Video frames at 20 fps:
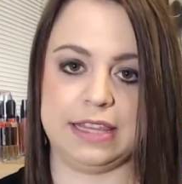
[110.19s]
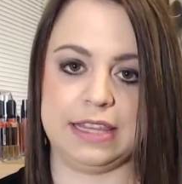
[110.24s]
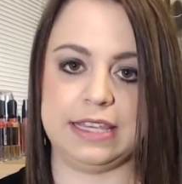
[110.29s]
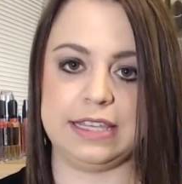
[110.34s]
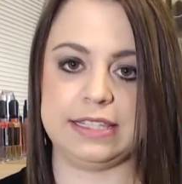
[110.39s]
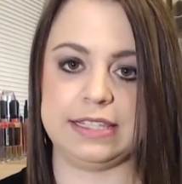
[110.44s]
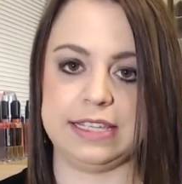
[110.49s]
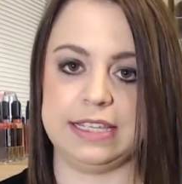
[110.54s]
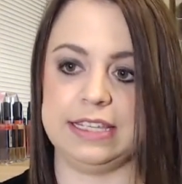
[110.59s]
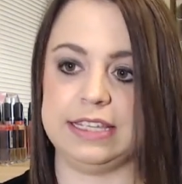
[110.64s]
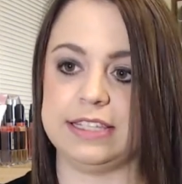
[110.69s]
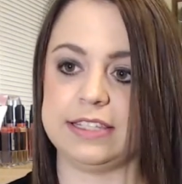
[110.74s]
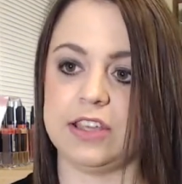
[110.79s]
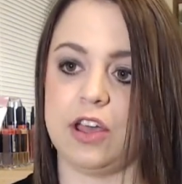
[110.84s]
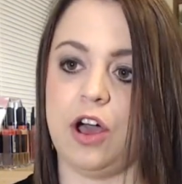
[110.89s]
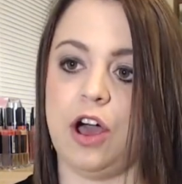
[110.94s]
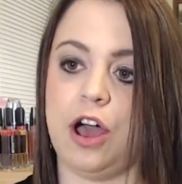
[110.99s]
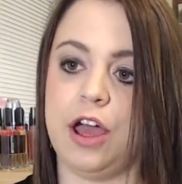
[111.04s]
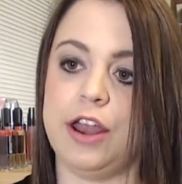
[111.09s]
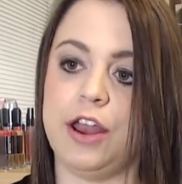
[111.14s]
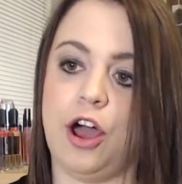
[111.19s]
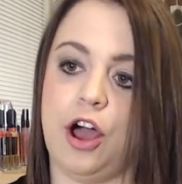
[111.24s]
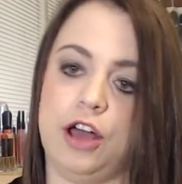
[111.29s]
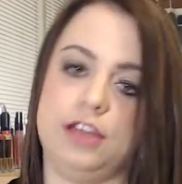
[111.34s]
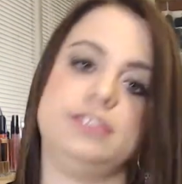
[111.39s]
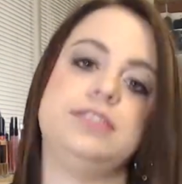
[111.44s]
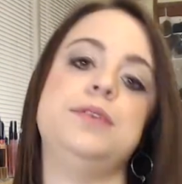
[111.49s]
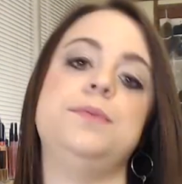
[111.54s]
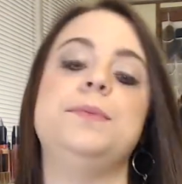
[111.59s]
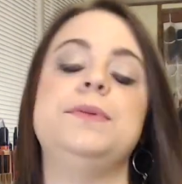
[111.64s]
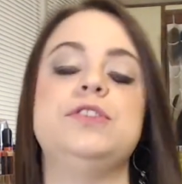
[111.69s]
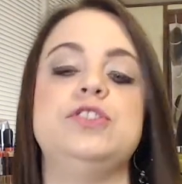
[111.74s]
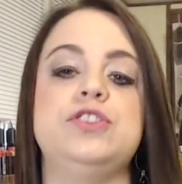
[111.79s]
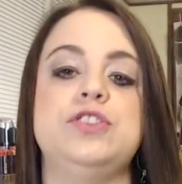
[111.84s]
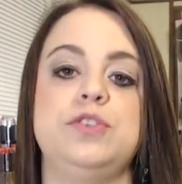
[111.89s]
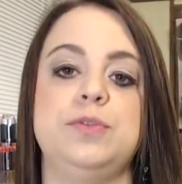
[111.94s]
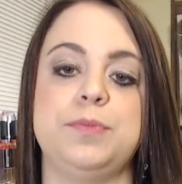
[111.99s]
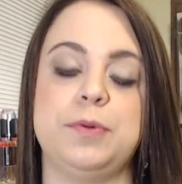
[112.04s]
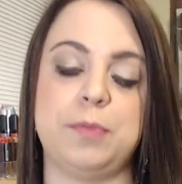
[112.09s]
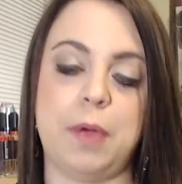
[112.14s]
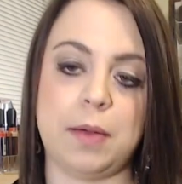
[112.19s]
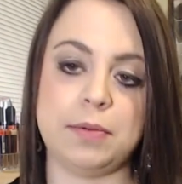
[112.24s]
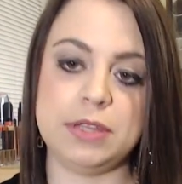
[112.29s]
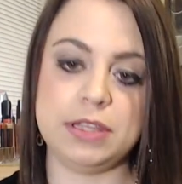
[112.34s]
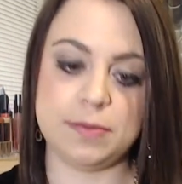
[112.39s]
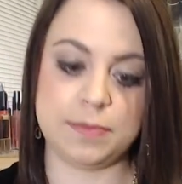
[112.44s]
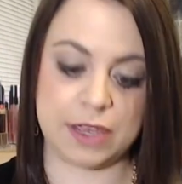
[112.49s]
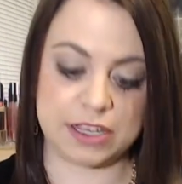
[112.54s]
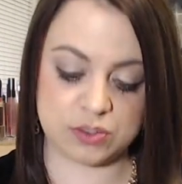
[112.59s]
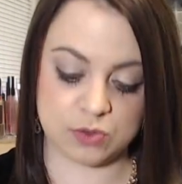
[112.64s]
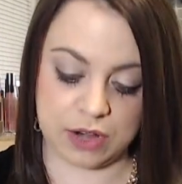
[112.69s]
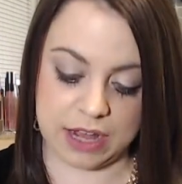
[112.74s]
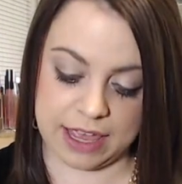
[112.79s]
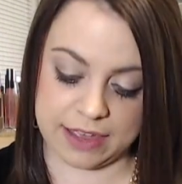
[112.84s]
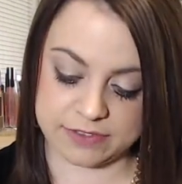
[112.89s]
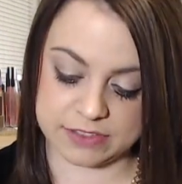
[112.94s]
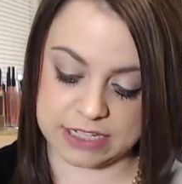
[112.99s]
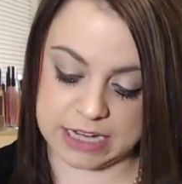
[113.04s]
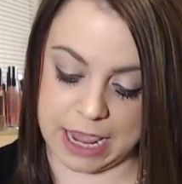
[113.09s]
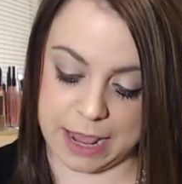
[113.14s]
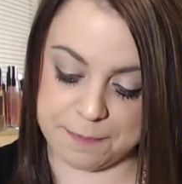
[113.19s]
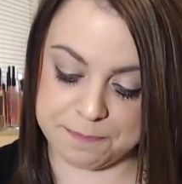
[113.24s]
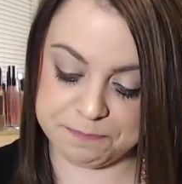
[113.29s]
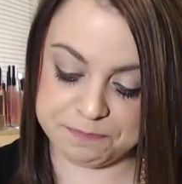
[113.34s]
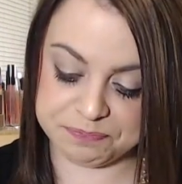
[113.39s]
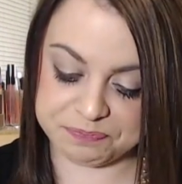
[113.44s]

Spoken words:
This is an awesome dupe. Probably the best one I have today.